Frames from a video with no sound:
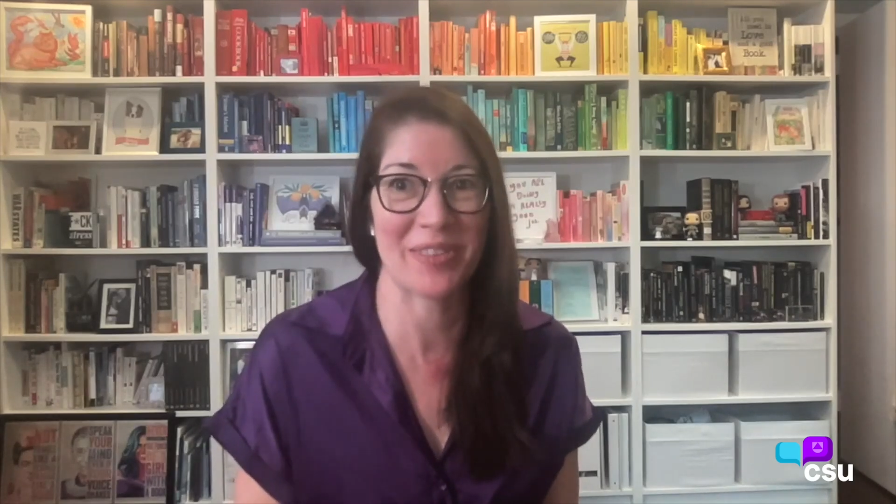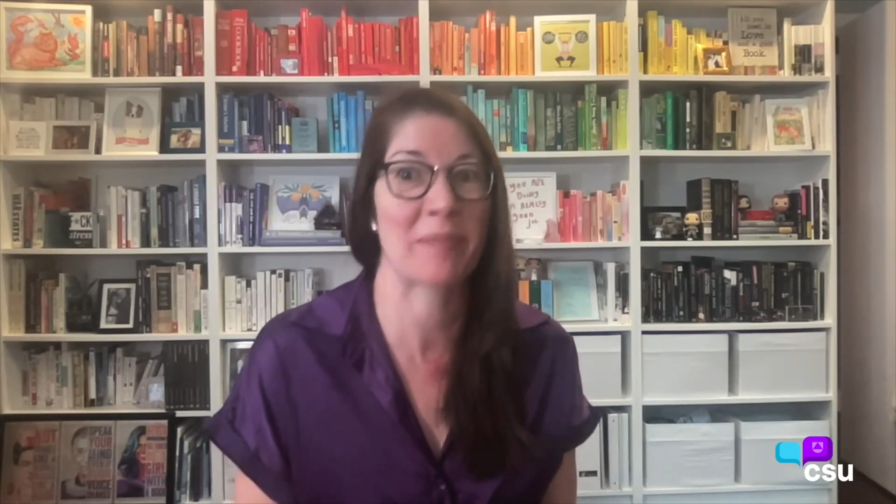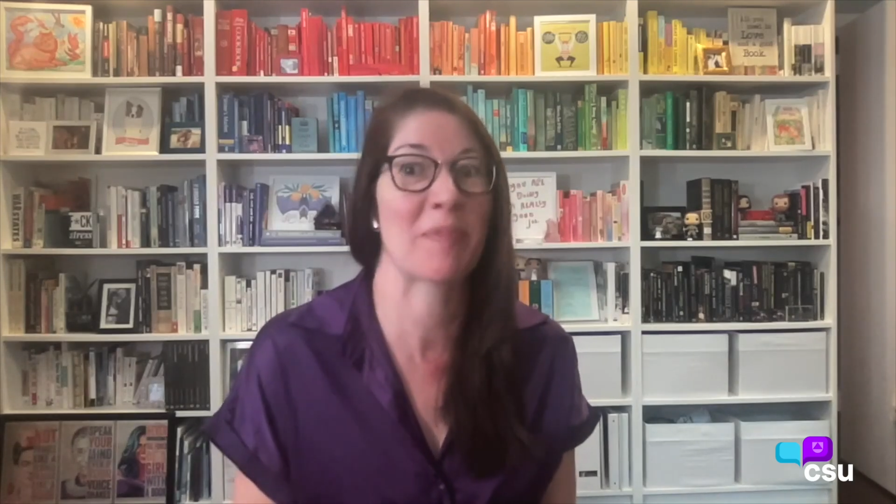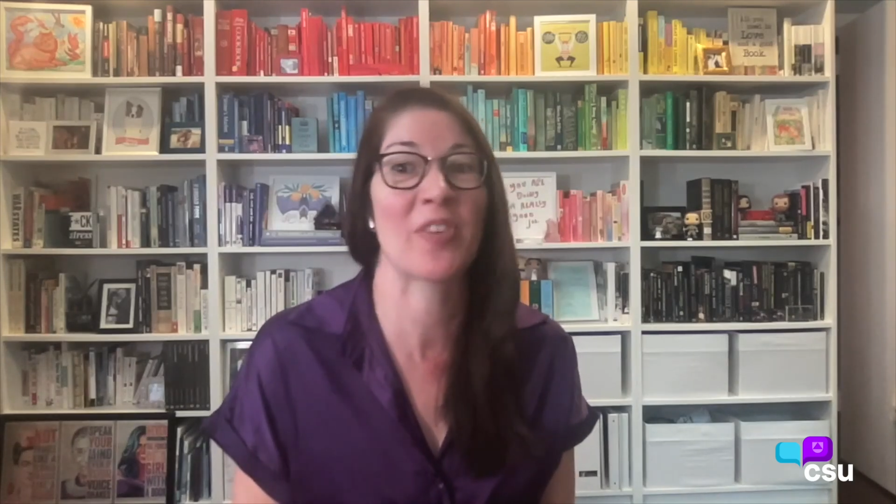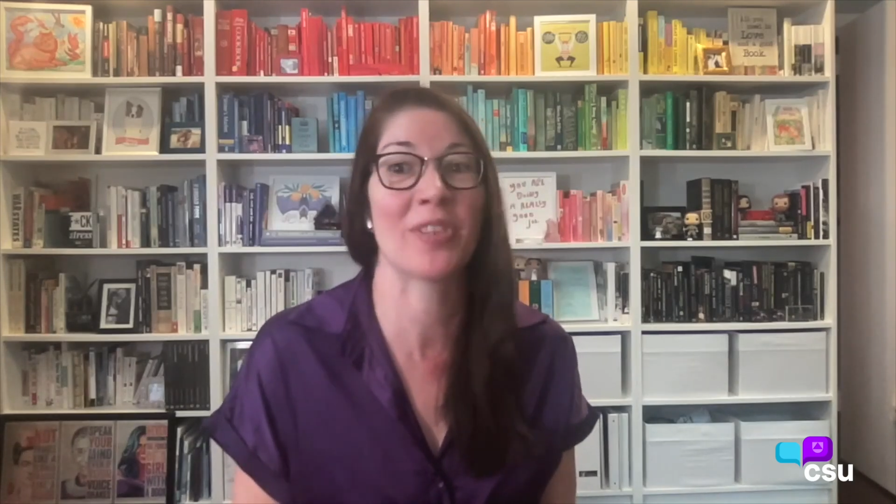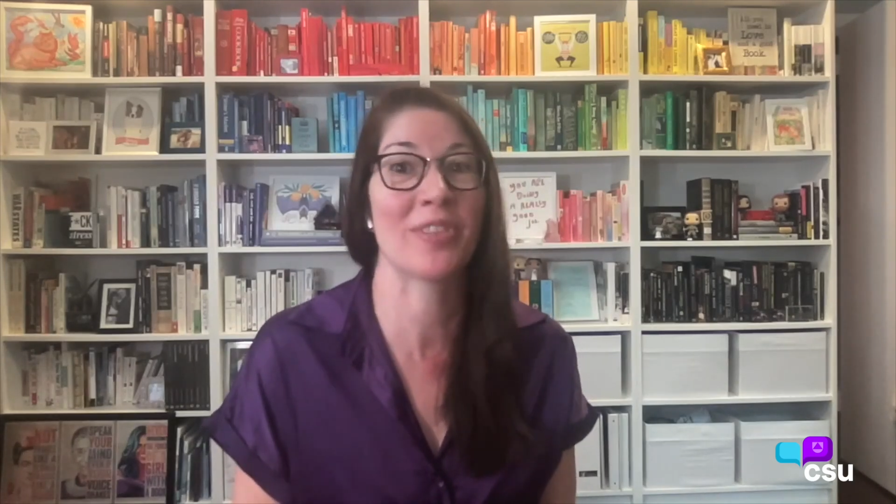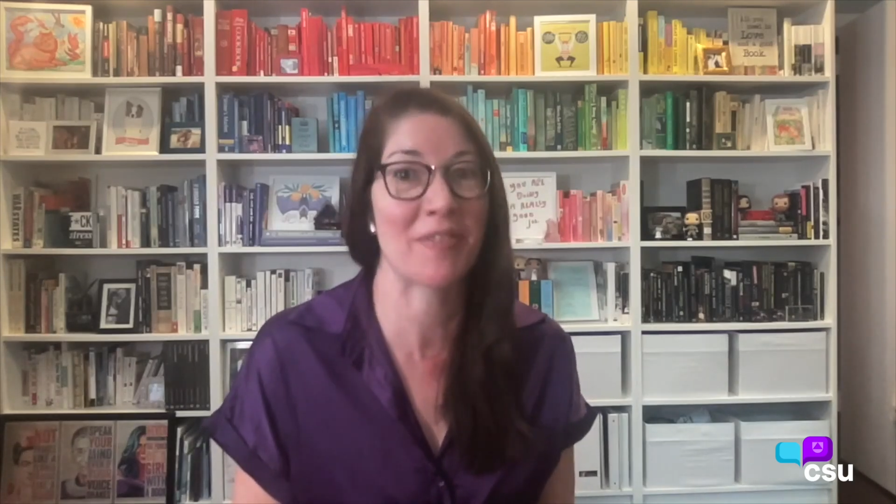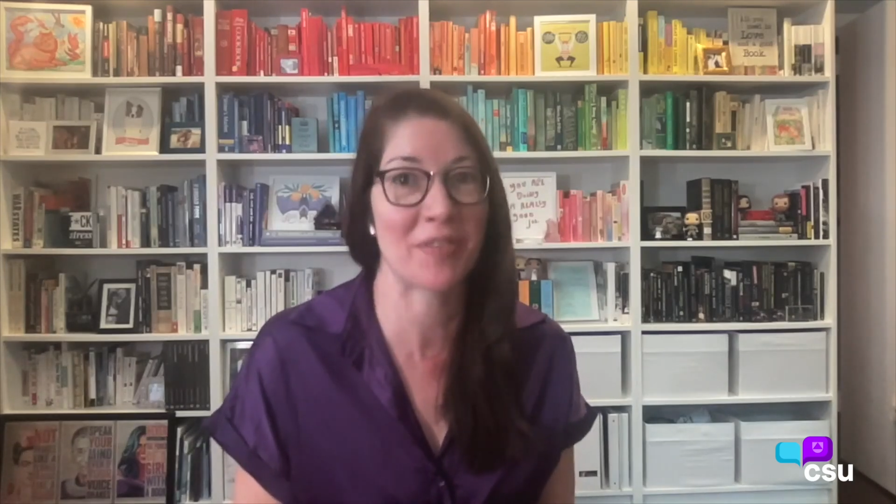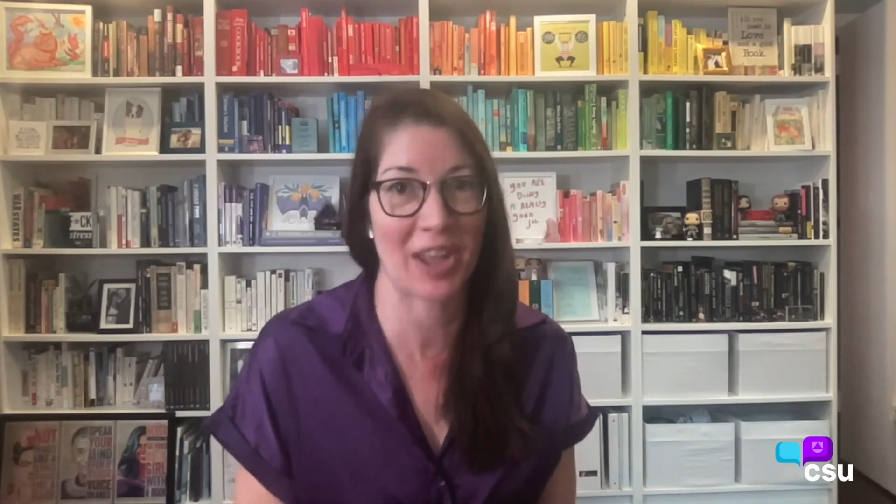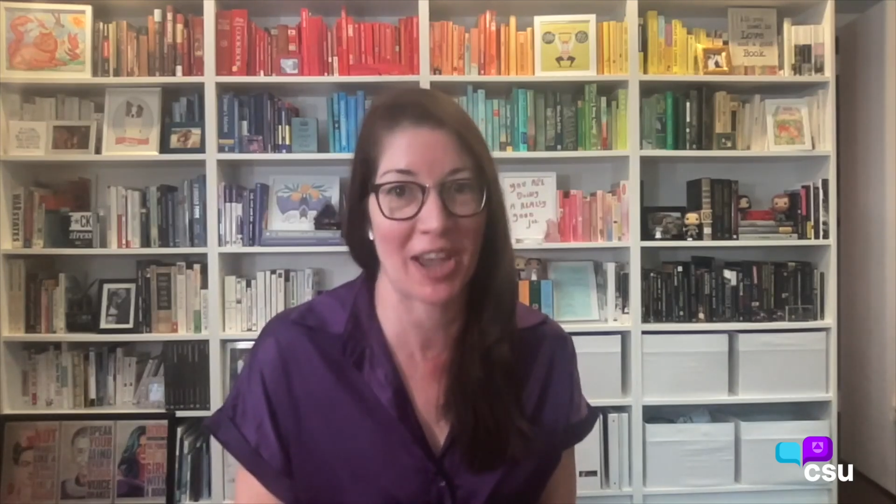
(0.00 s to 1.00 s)
like, for the
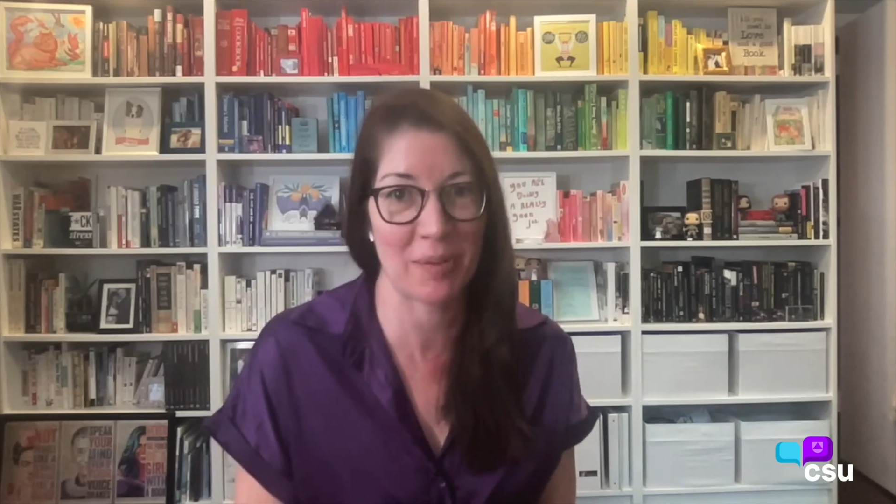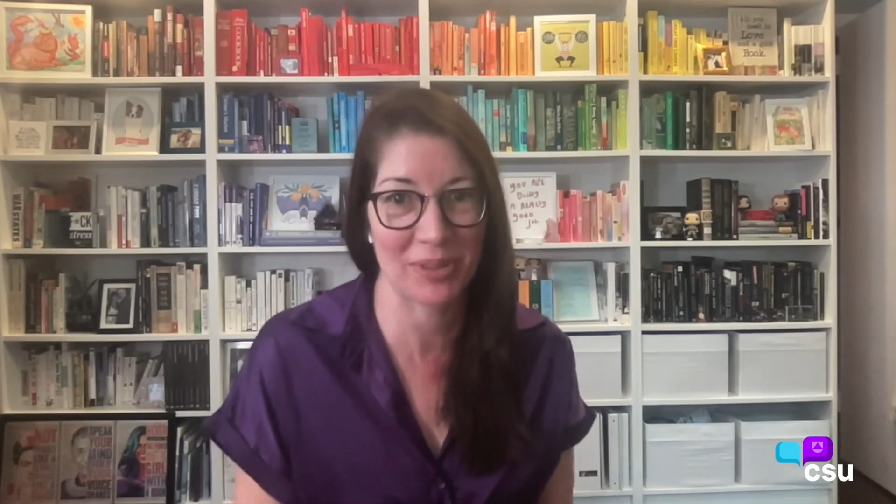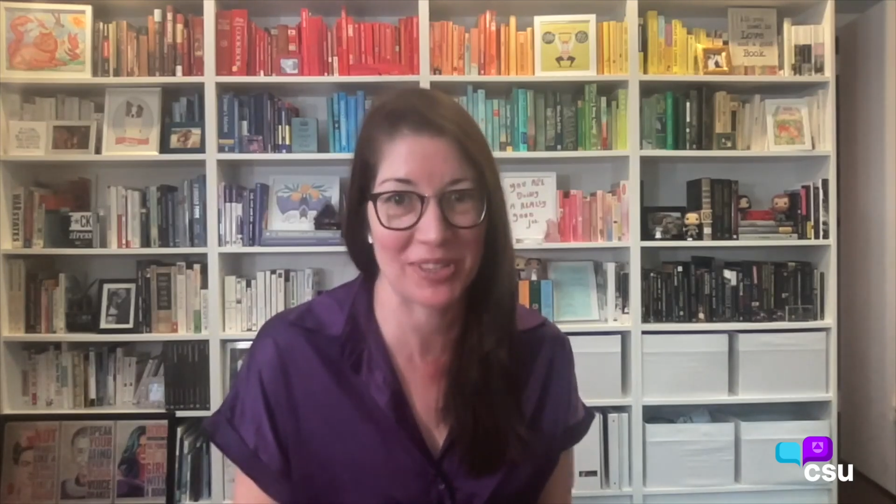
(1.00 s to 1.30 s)
love of God, please